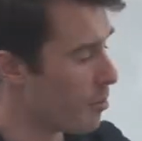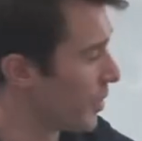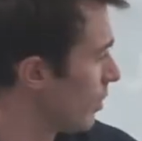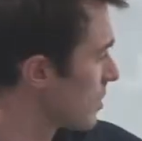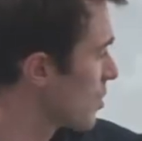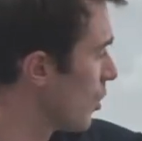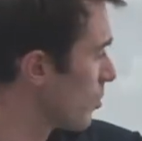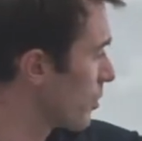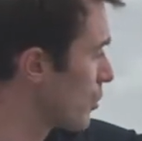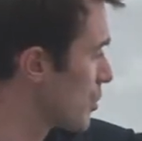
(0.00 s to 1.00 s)
but
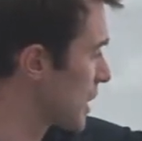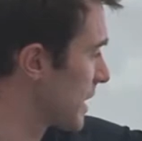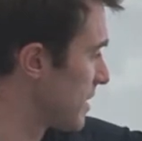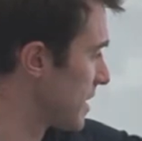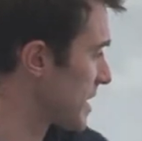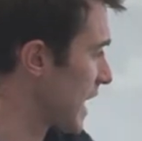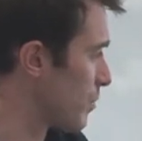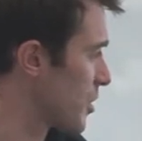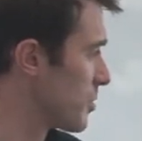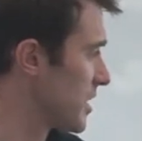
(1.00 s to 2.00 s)
also, crucially, the
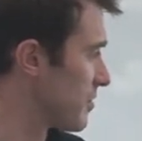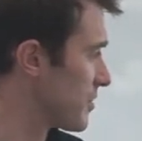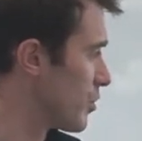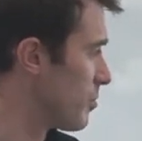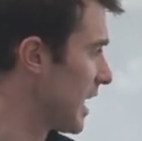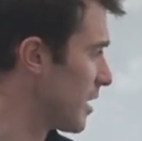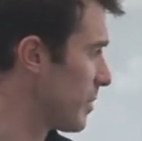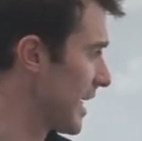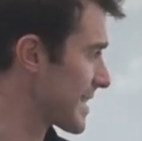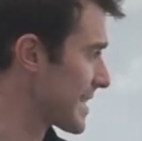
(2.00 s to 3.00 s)
establishment of two bad
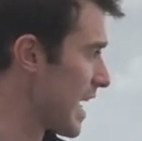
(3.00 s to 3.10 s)
banks,